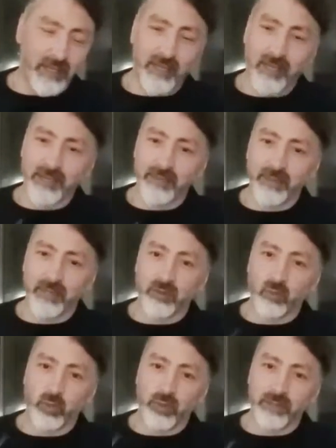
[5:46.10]

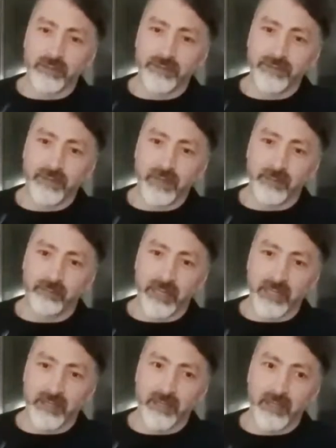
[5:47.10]
cardamom with the
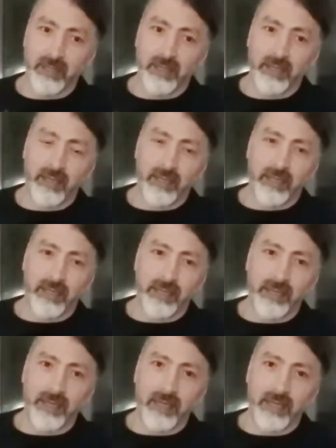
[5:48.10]
mint.
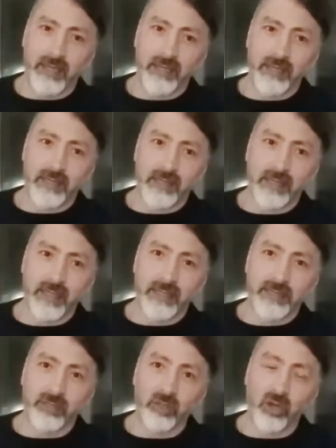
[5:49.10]
In that
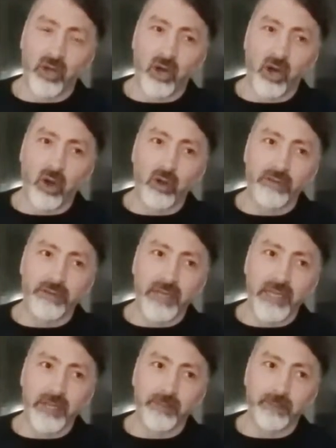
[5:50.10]
it's not
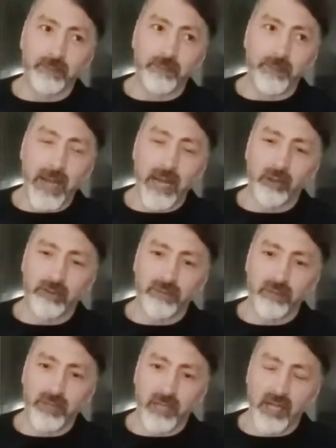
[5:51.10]
overly
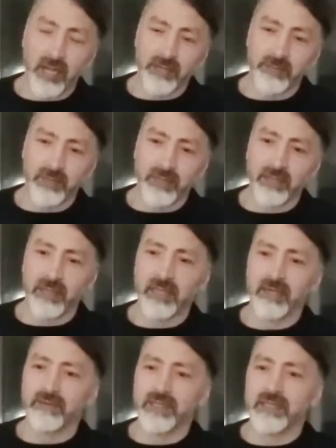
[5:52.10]
powerful. The cardamom
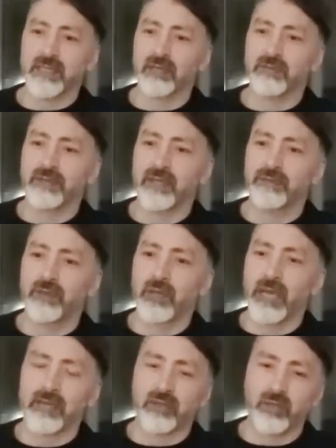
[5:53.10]
in of itself, if
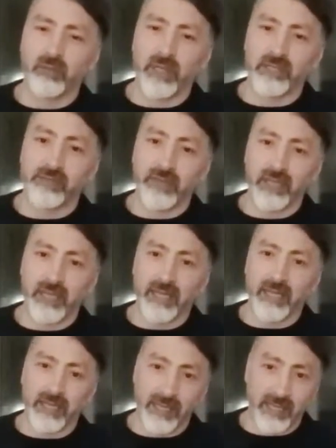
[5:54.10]
you add too much of it,
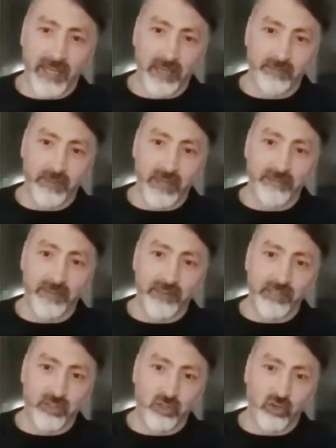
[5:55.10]
it can be a
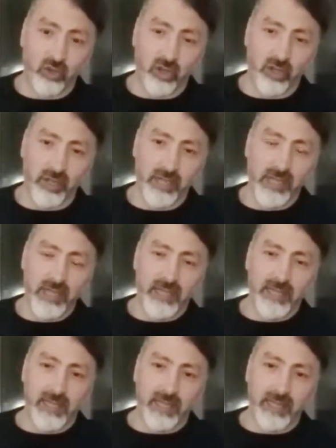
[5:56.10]
very strong
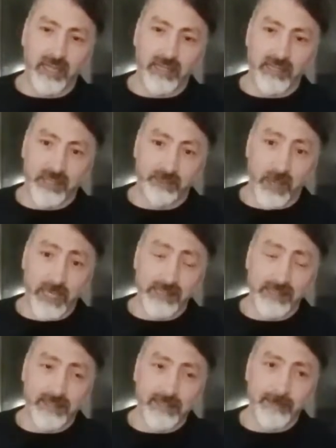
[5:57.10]

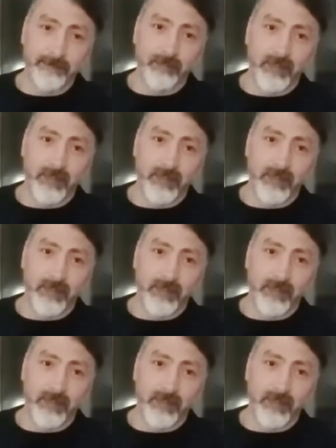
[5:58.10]
spice.